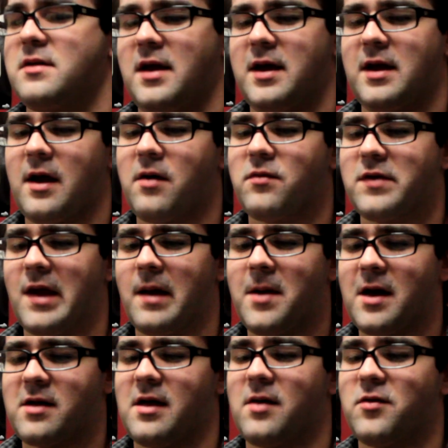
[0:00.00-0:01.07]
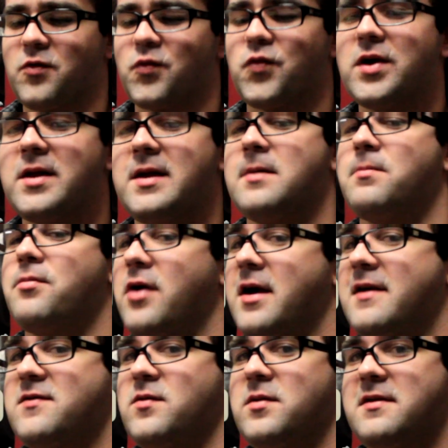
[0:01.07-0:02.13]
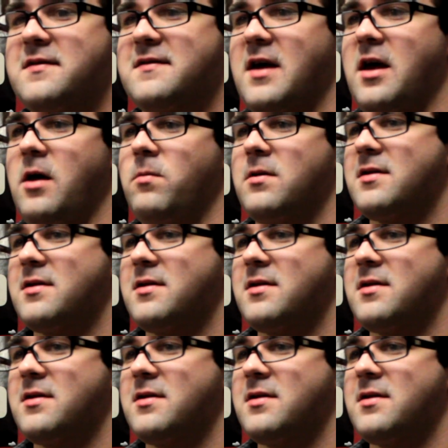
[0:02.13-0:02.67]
Like, I was really impressed with this game.